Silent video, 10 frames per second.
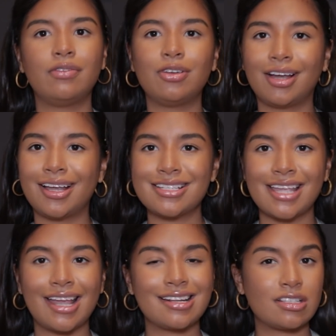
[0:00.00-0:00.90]
you guys that
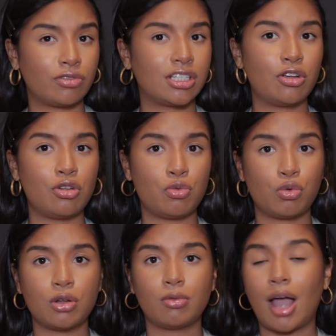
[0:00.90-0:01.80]
and just tell you
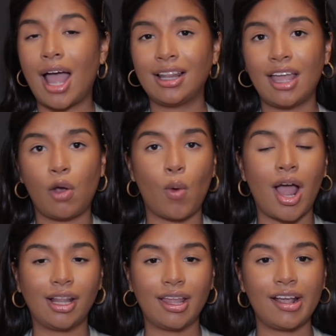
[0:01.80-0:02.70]
what I like, why I
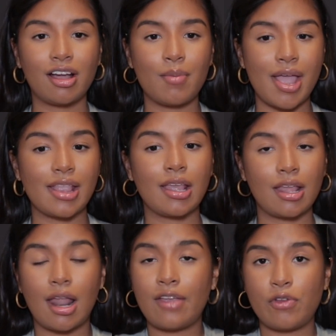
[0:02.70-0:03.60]
like them, and
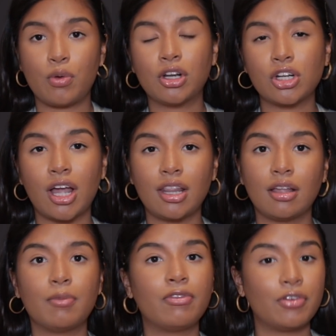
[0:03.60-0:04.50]
then if you want to try
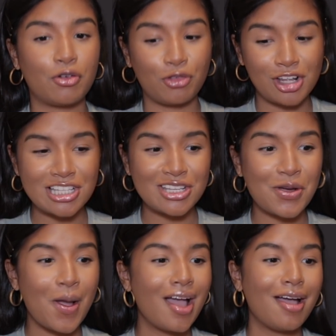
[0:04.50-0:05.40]
them, feel free to.
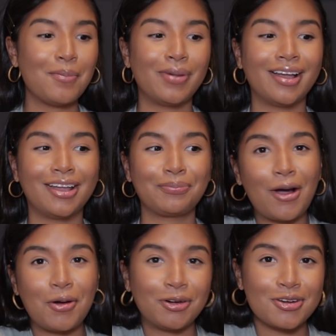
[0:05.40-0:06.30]
But
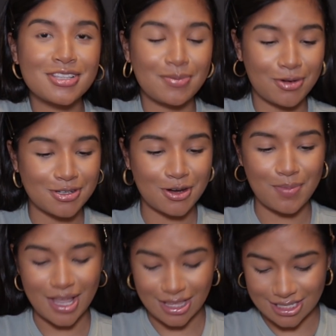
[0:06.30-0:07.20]
all nursing bras are
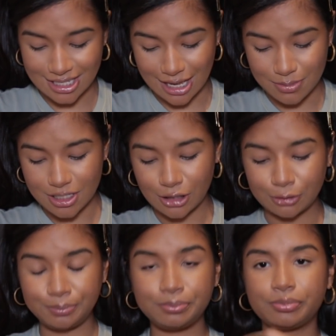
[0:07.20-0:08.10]
made the same. So
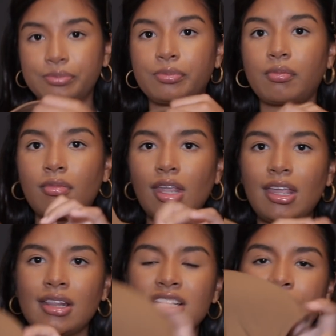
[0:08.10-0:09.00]

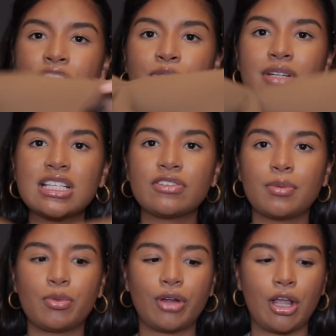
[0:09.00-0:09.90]
this first one is from a
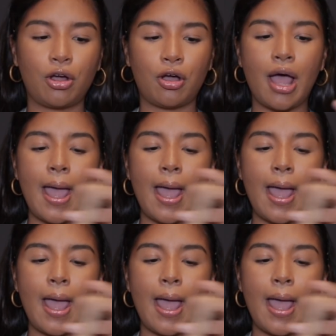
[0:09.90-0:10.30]
brand called